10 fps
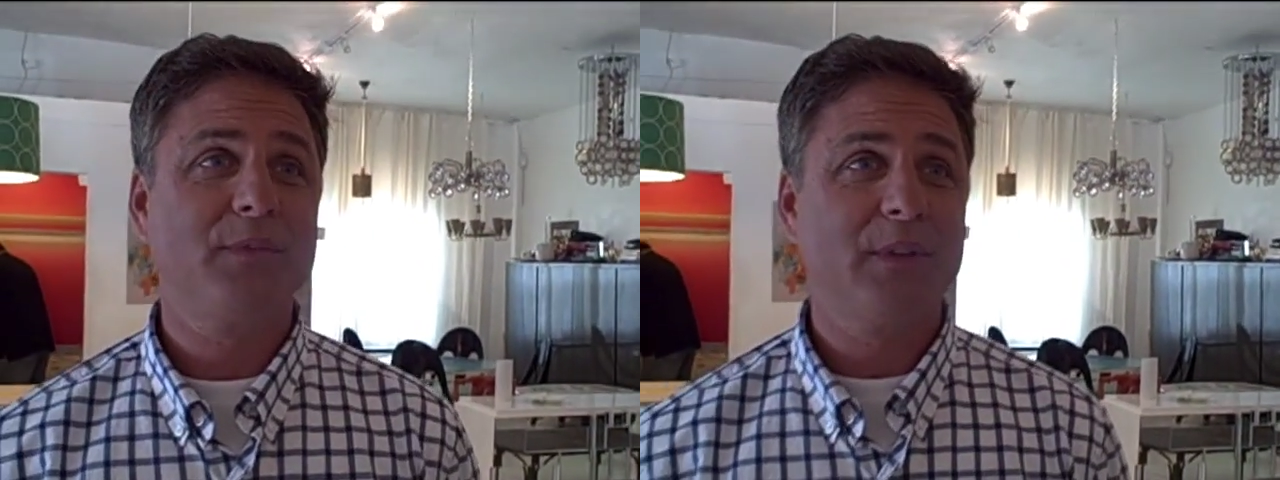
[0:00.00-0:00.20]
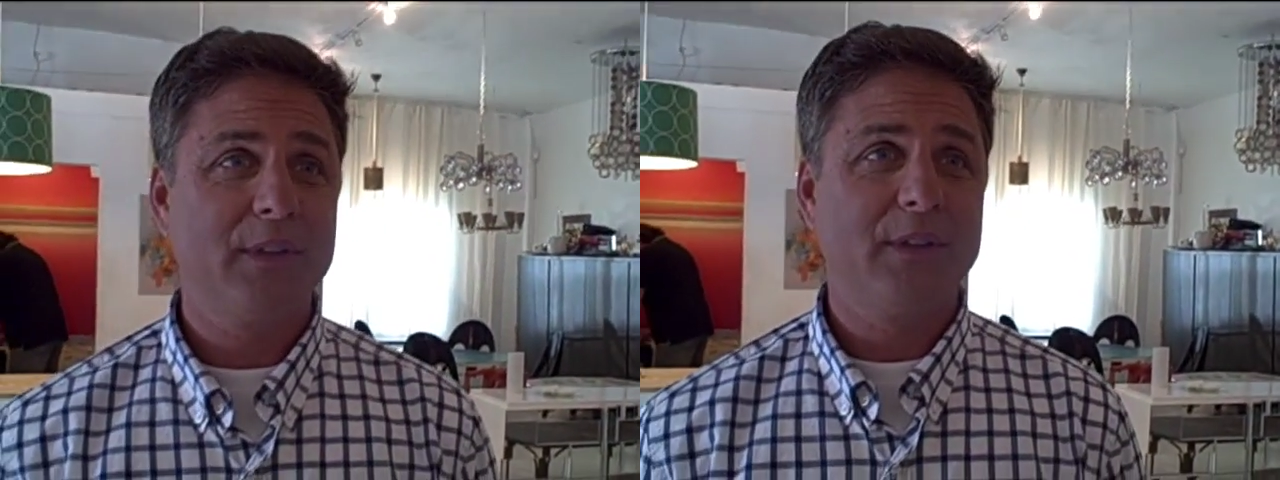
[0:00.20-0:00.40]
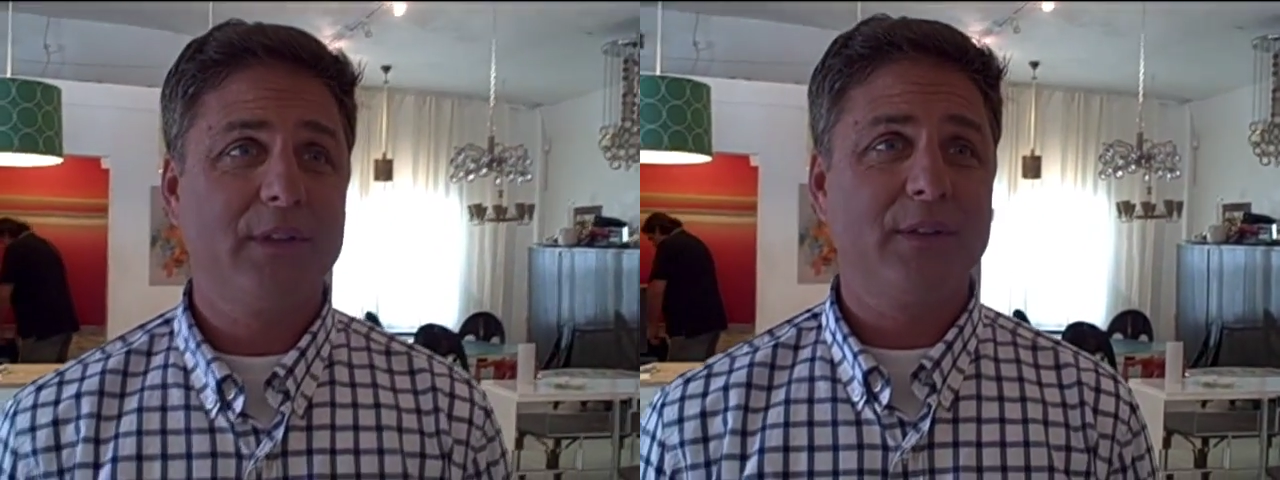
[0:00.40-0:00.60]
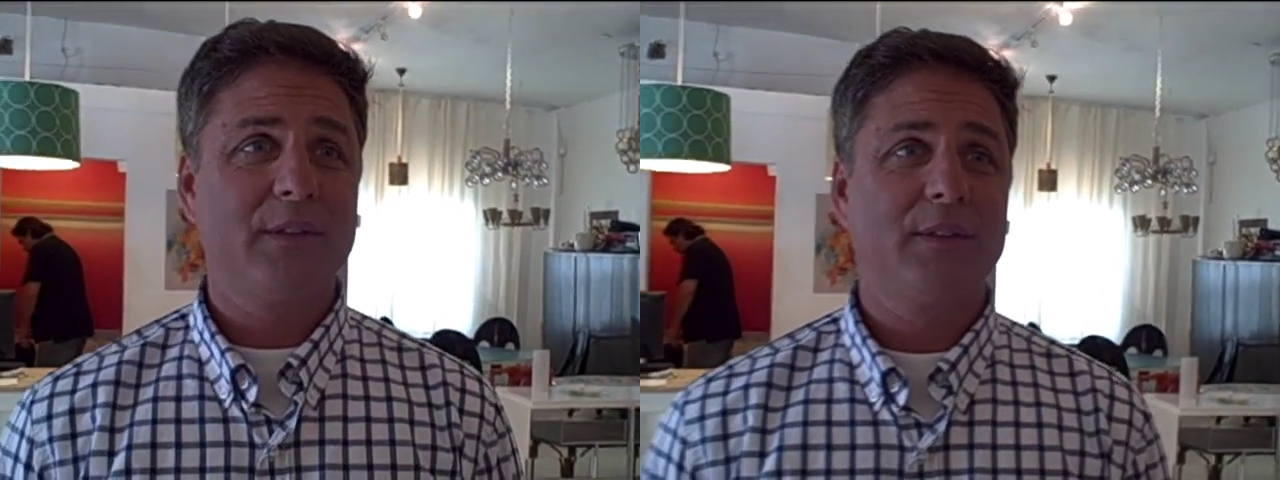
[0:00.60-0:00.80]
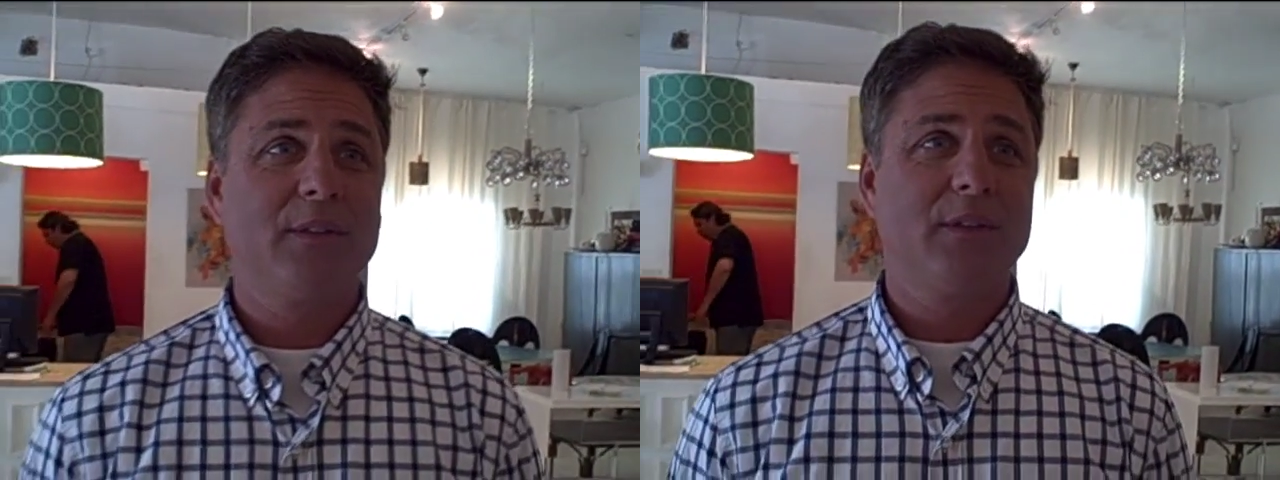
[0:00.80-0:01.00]
So yeah,
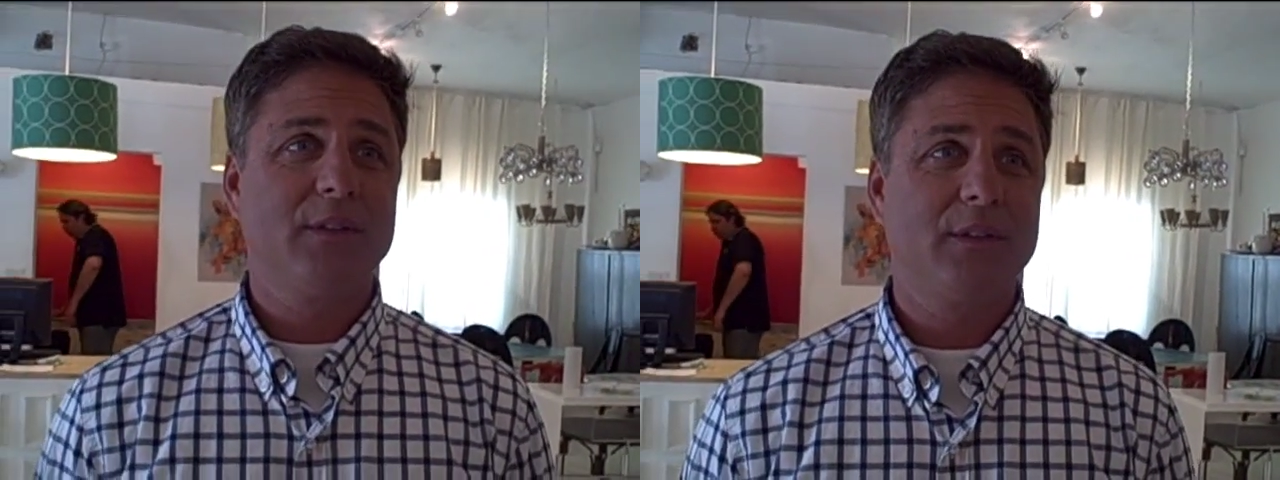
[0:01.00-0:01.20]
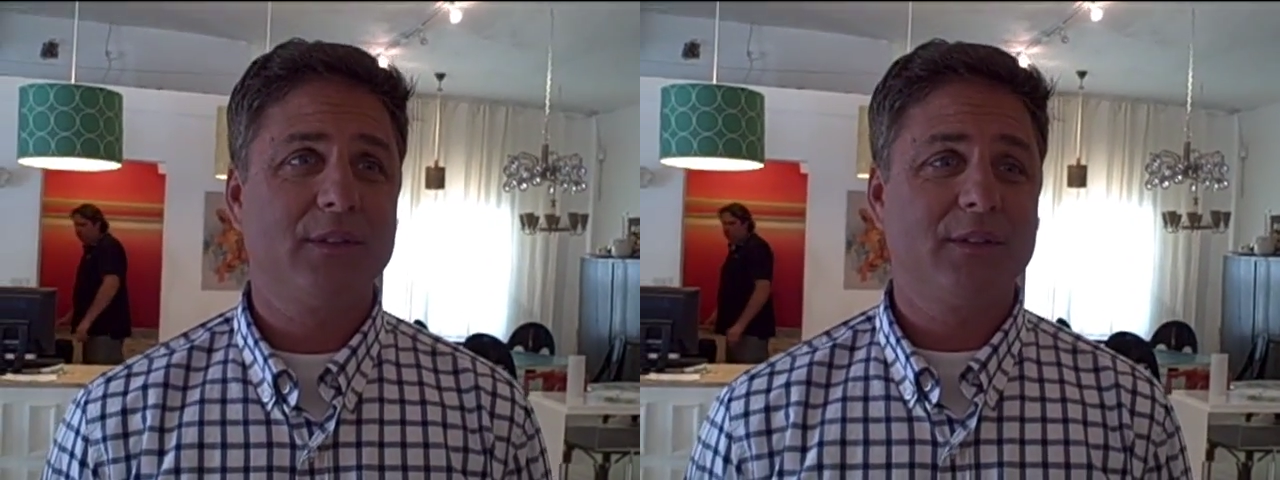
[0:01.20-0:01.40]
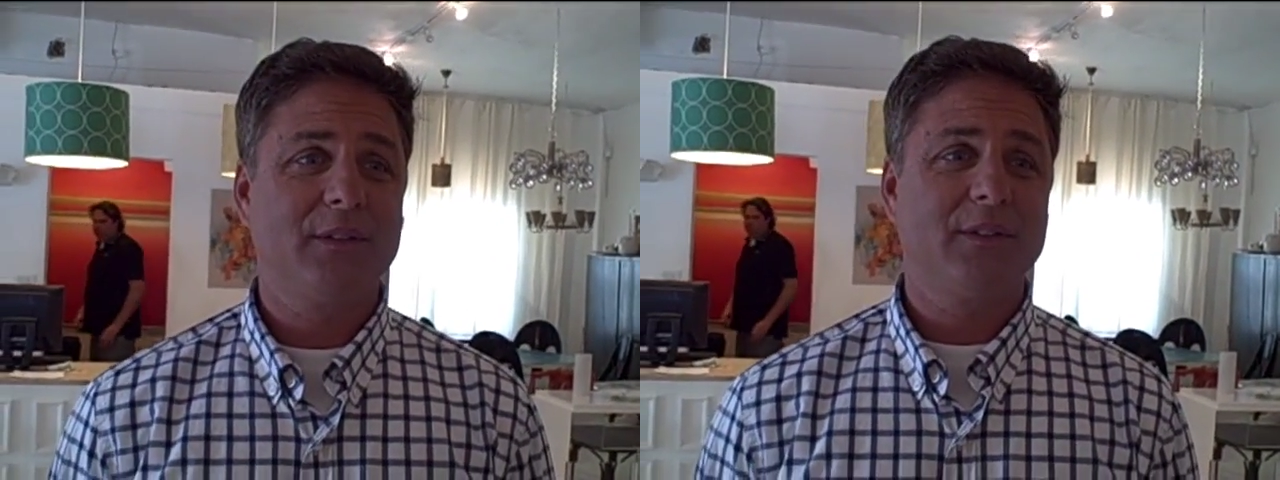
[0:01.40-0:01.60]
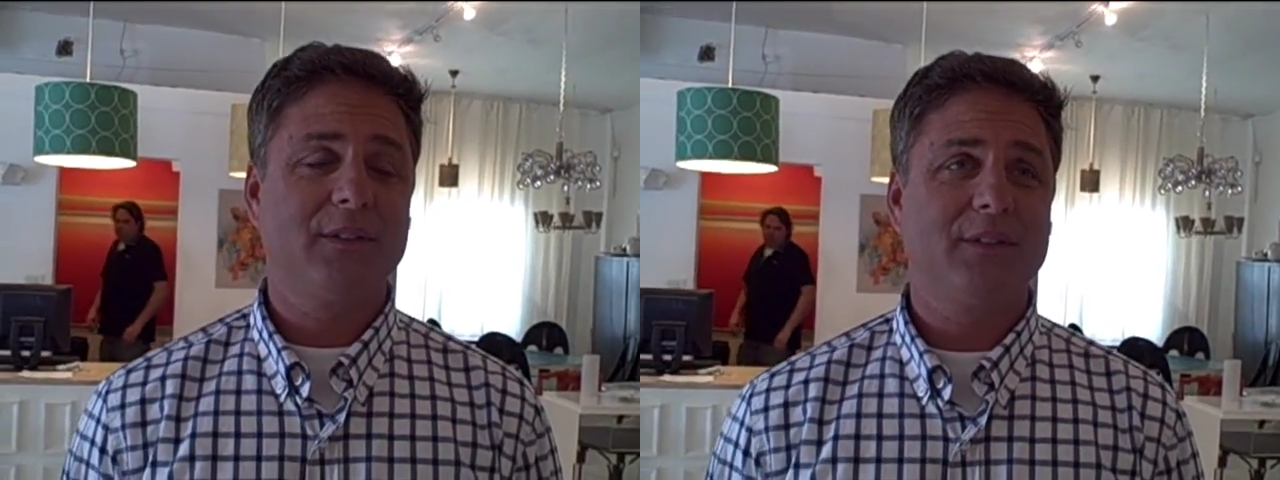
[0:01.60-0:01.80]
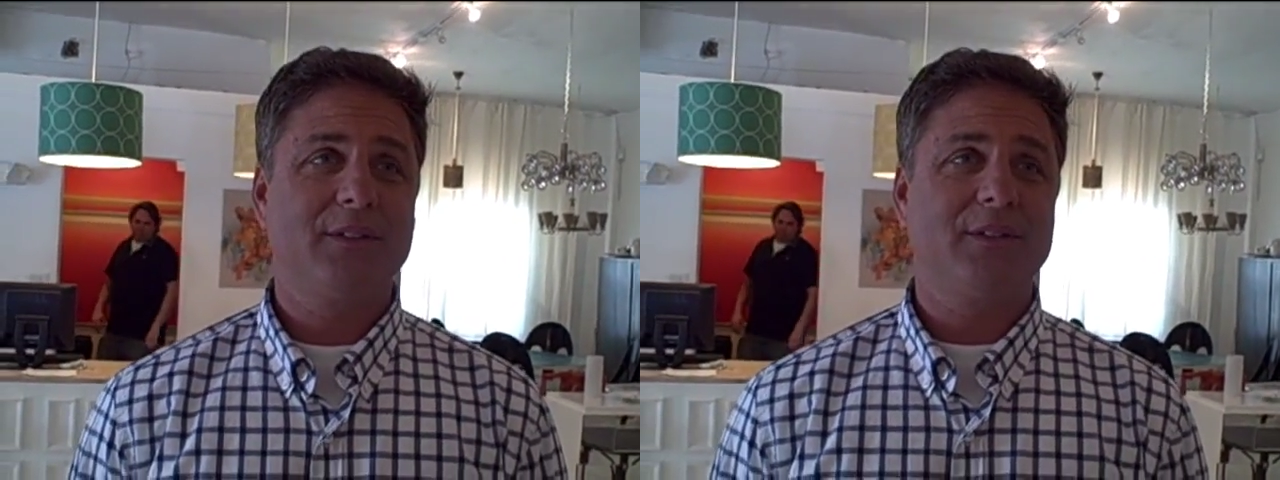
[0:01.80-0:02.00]
I absolutely hear you.
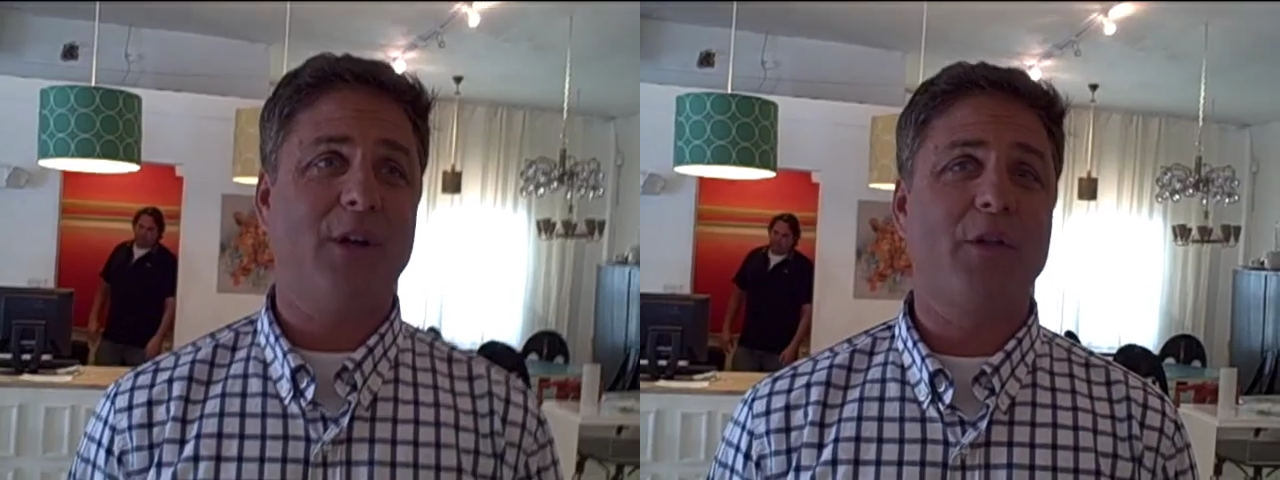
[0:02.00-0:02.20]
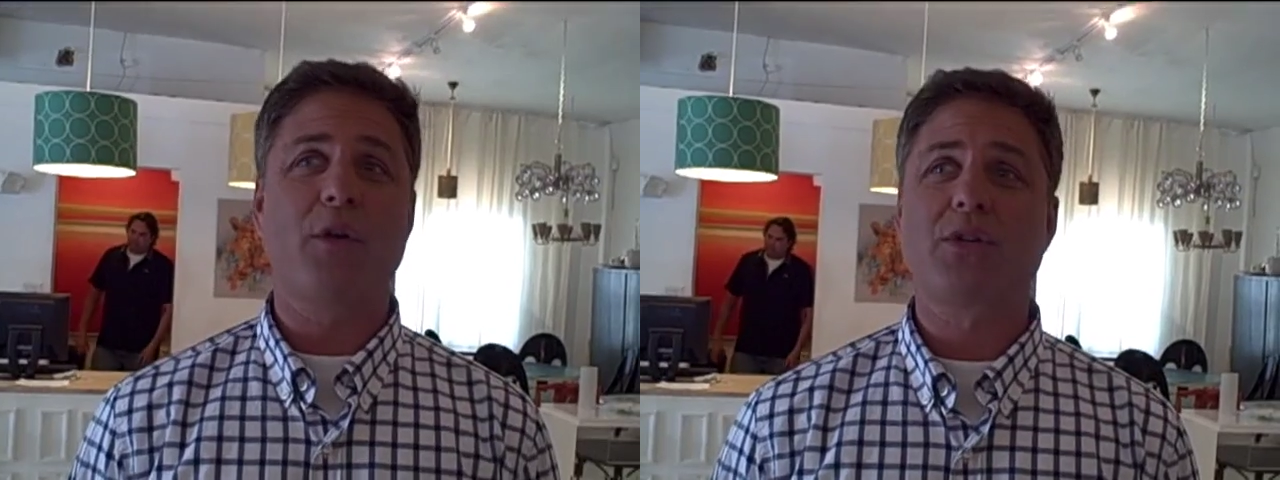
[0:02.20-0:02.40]
Some of the